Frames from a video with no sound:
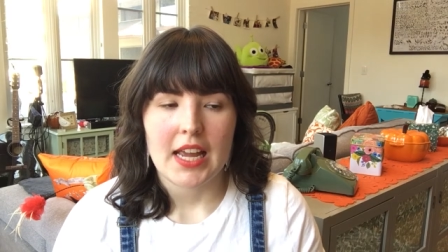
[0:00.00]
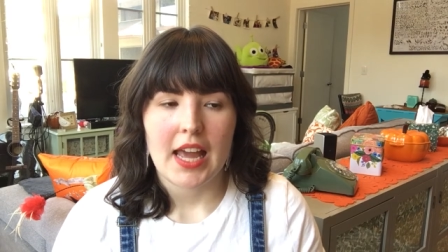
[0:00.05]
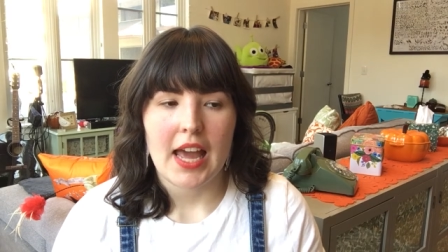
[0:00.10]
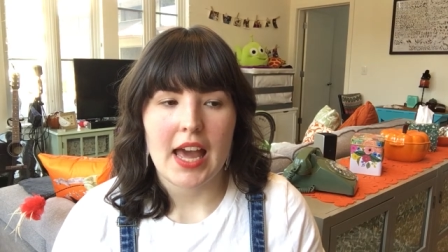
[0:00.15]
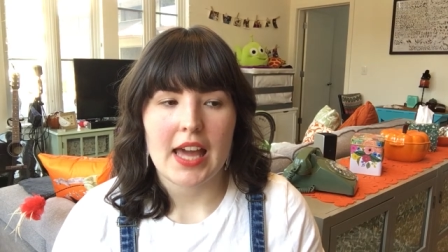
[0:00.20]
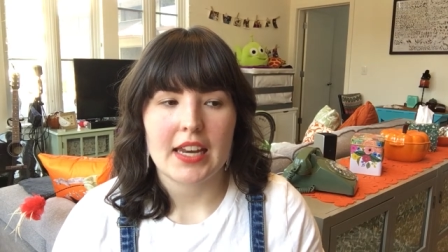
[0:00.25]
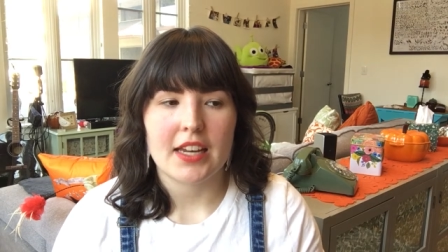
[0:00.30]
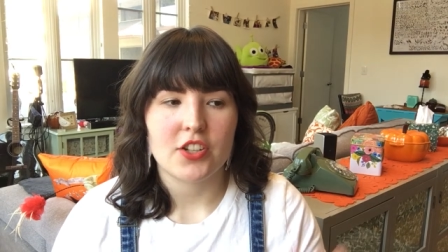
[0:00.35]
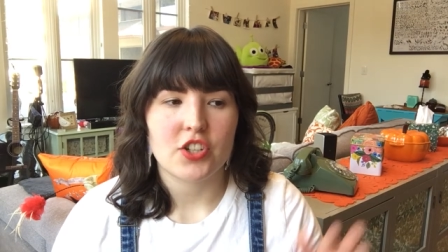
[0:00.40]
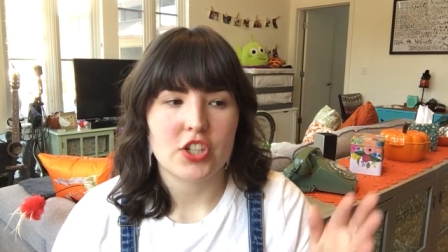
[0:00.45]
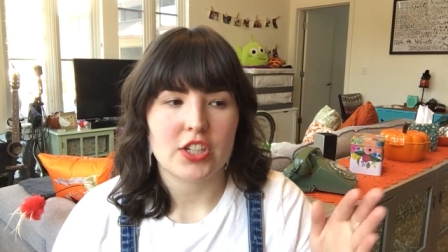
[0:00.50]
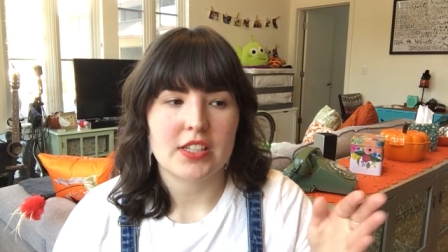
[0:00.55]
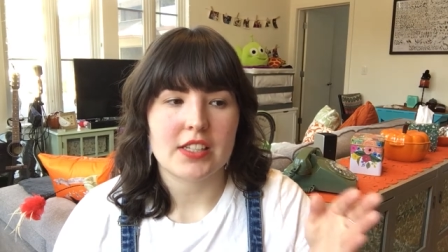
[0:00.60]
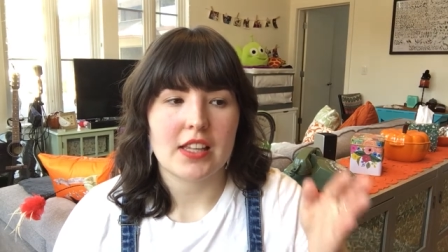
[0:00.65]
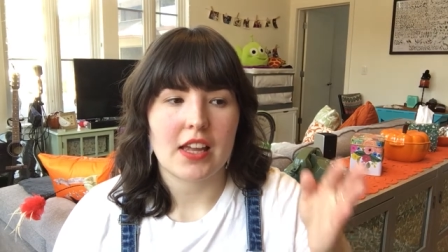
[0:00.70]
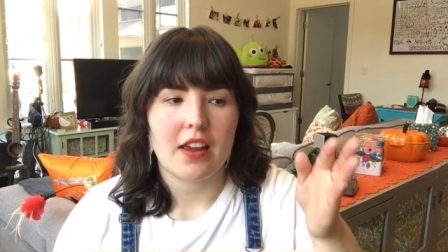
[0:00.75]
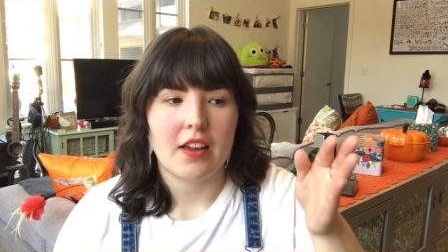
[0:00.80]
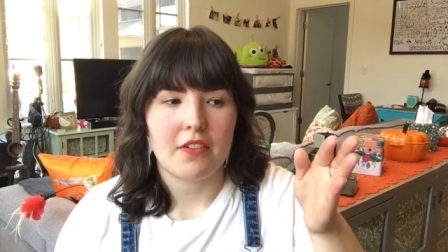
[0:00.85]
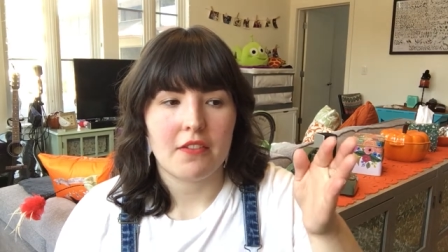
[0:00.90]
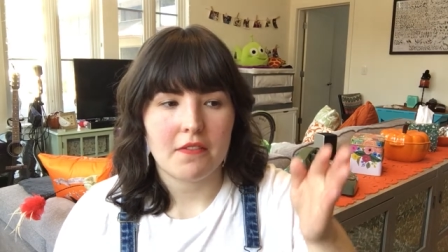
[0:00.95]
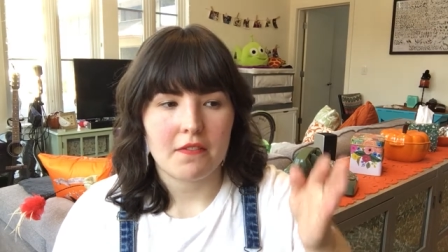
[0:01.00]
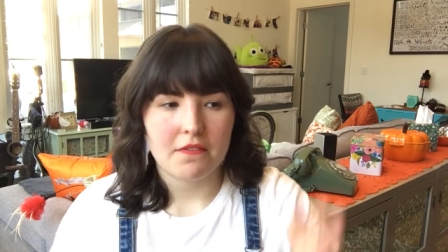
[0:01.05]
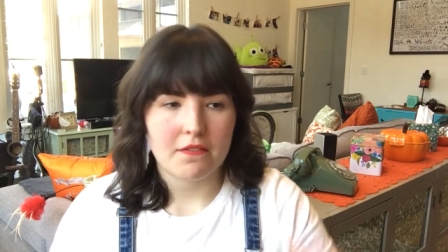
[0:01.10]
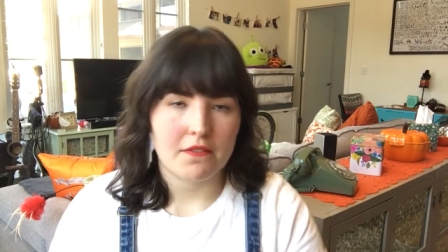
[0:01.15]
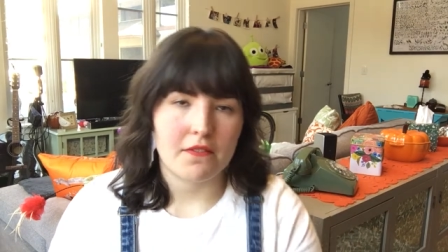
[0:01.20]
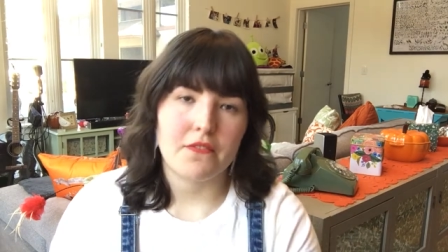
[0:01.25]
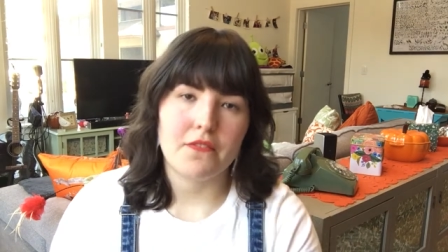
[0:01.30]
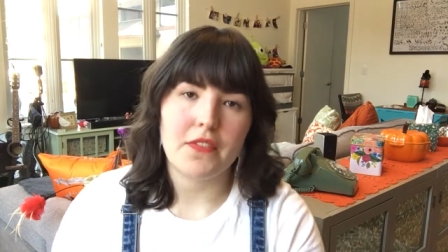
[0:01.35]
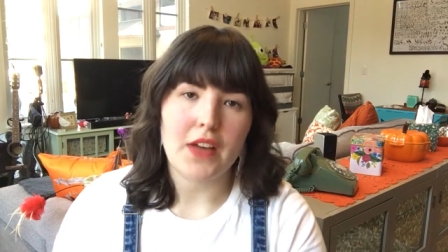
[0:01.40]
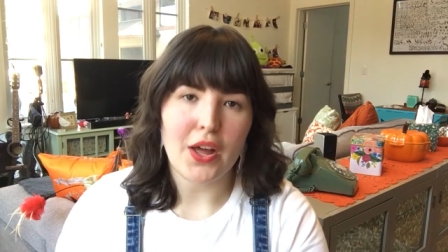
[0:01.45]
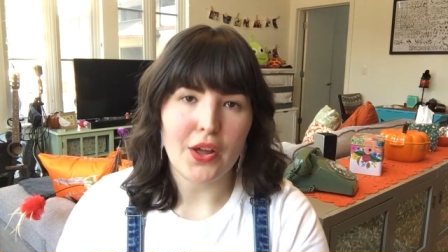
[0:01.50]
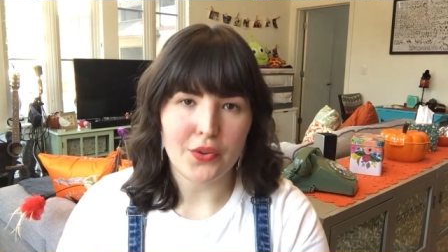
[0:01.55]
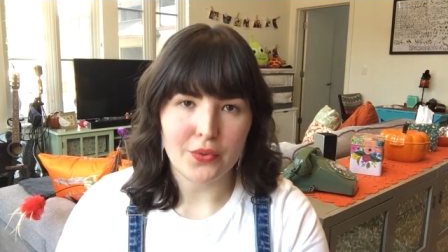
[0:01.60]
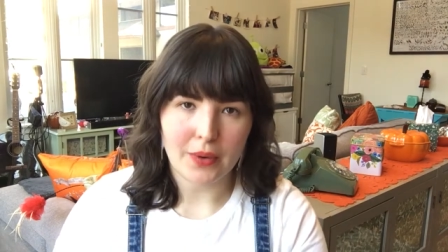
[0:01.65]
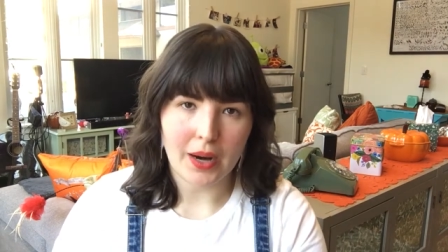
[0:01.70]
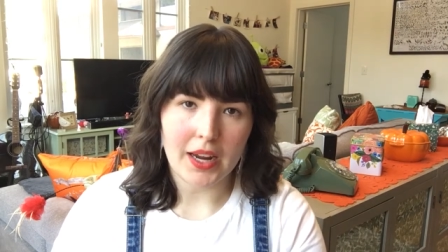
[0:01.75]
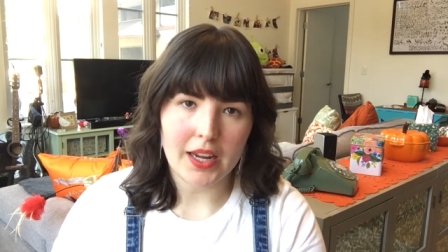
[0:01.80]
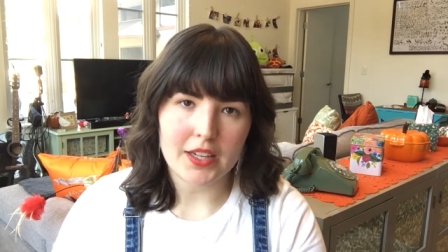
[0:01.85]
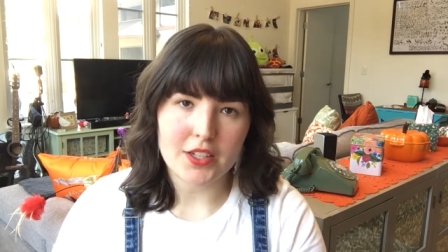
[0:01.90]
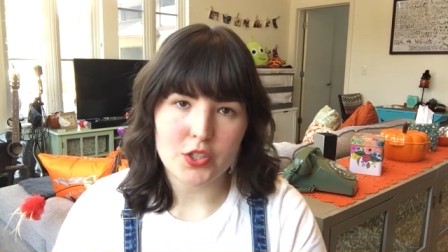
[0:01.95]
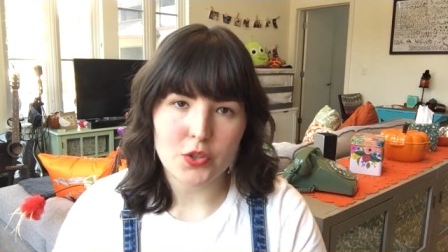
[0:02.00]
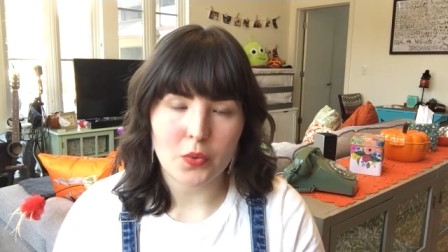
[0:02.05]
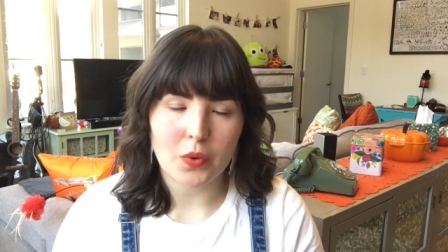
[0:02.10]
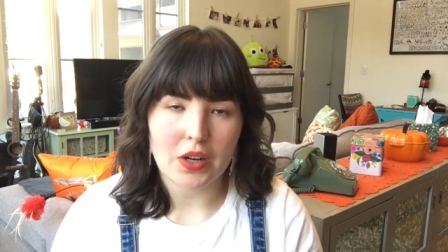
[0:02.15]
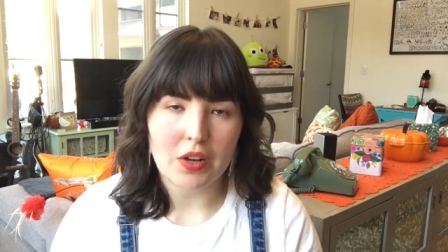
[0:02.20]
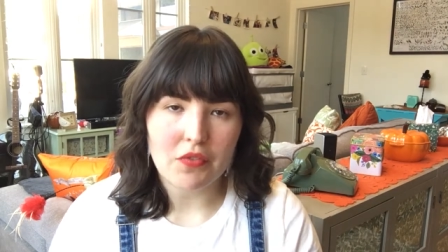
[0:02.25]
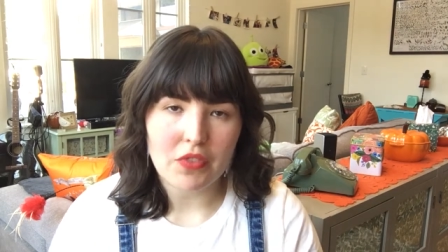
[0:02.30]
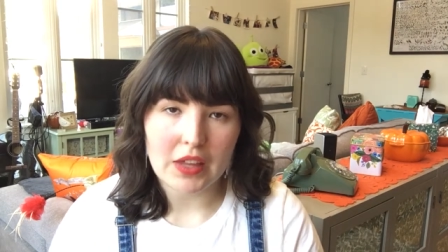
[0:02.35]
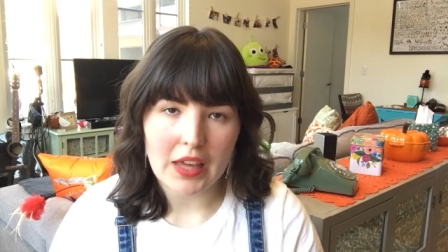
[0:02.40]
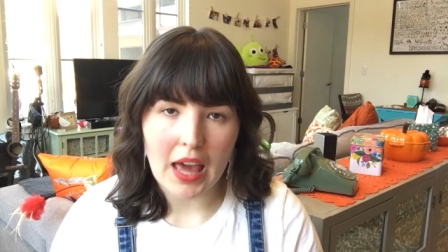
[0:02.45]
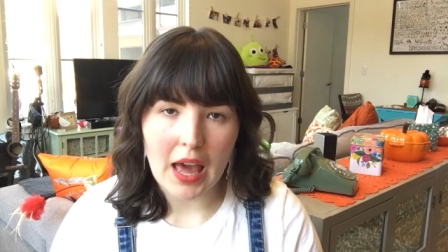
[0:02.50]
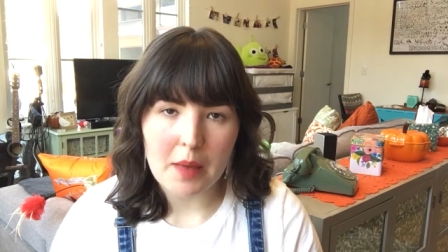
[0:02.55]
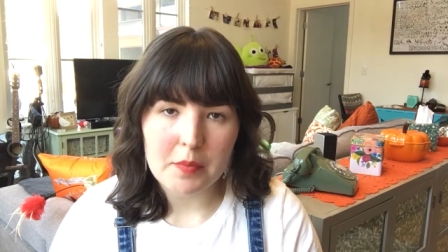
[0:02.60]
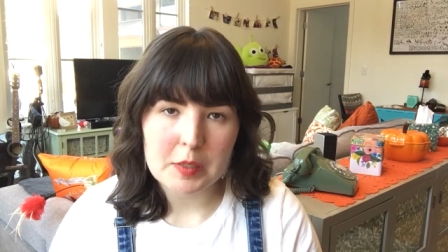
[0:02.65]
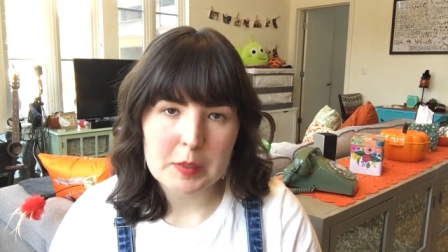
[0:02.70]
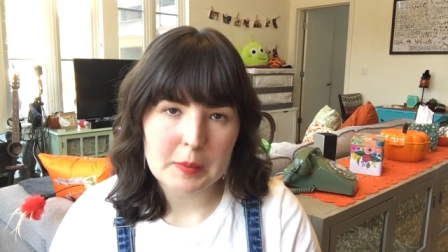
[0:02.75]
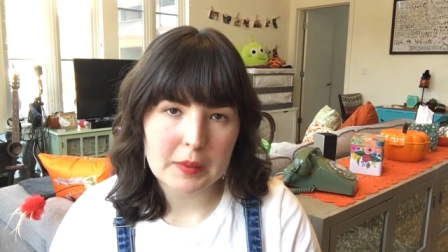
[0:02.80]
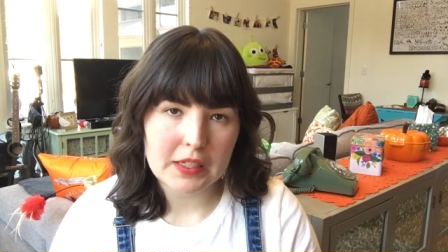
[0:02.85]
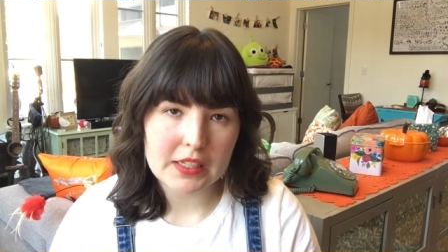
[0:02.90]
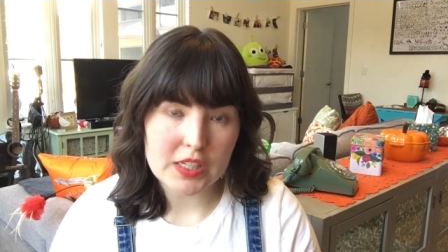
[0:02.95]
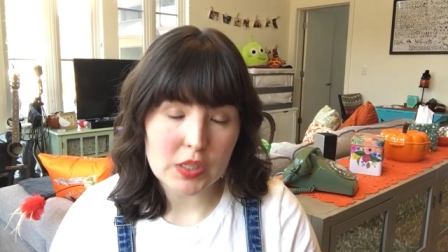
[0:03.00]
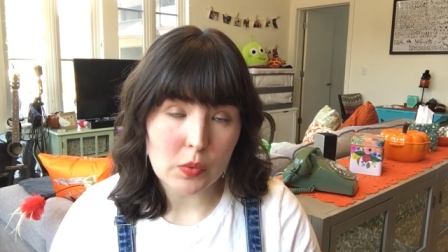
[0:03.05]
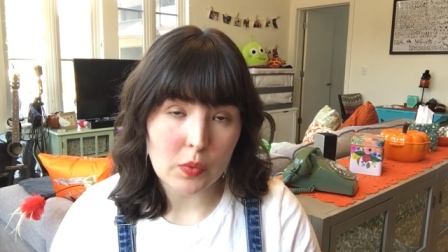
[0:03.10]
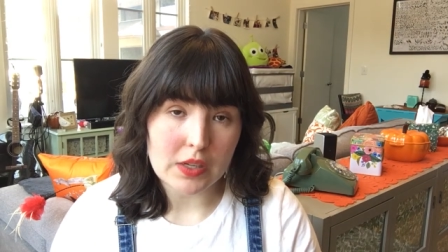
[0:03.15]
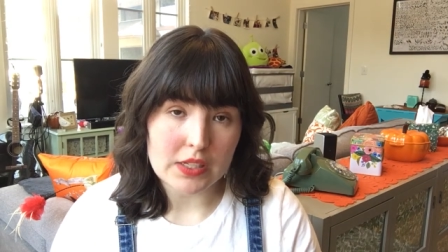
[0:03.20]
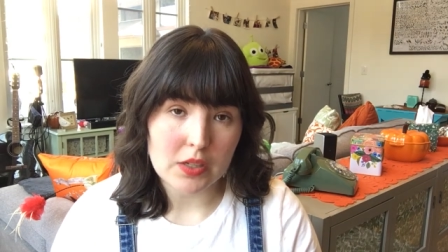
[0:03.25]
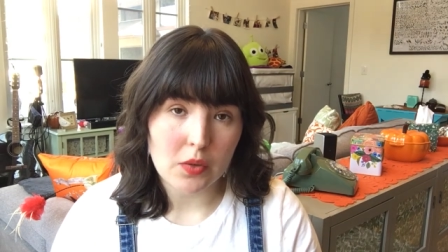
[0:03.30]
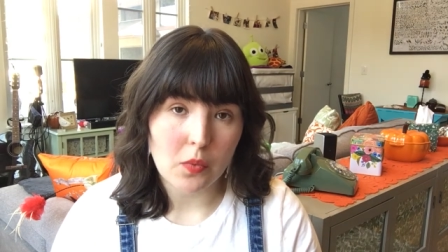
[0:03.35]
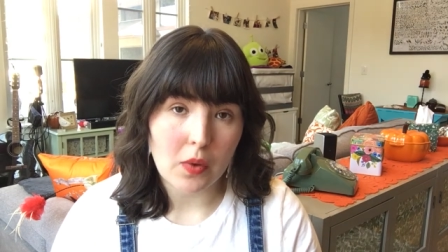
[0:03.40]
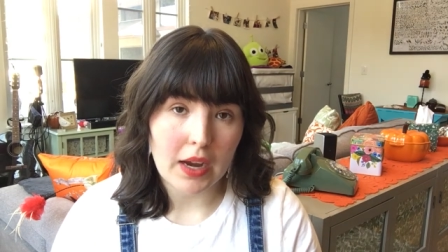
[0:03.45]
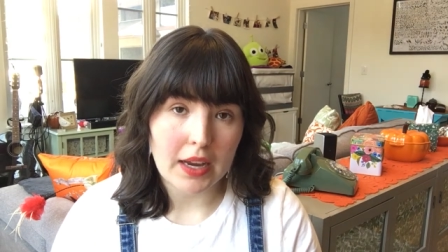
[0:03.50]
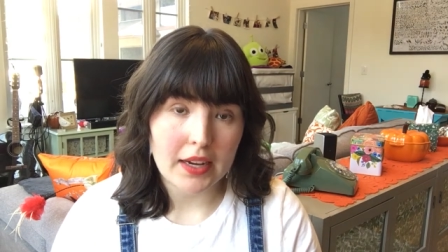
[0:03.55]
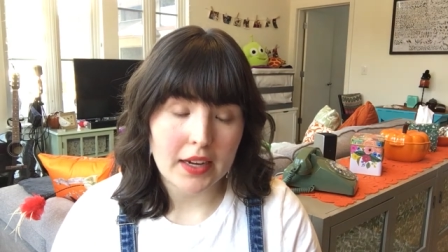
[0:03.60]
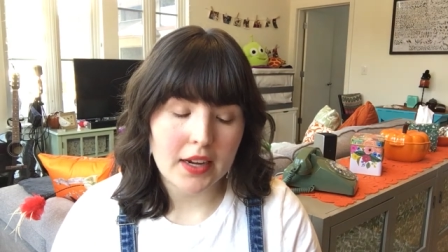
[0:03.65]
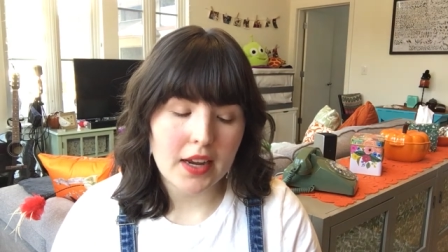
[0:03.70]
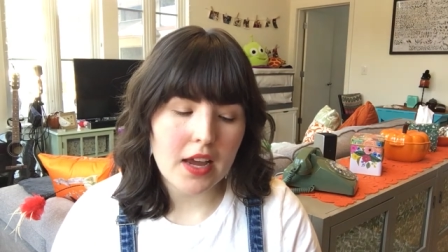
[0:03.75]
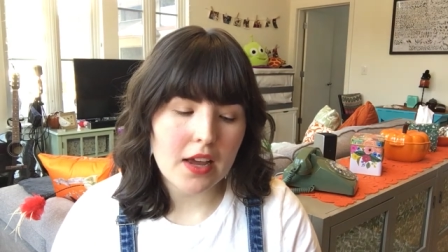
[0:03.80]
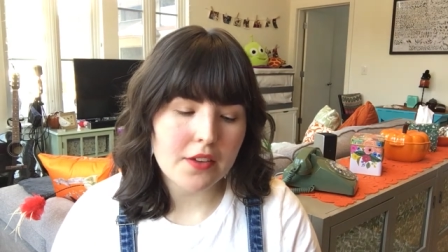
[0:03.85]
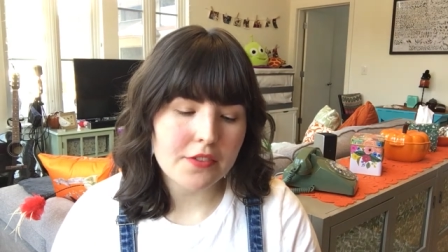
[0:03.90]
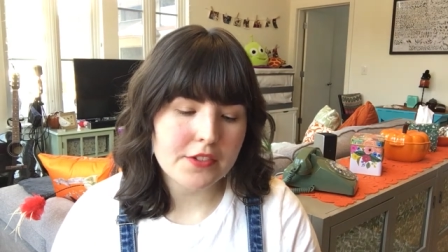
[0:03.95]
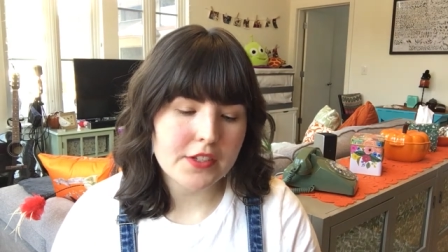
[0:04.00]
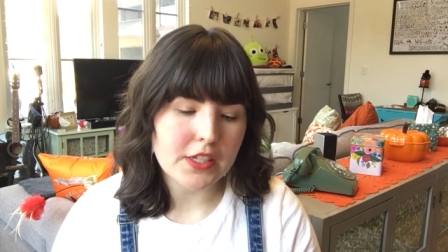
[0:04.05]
and it just like fell right into one of the gaps because it wasn't wide enough.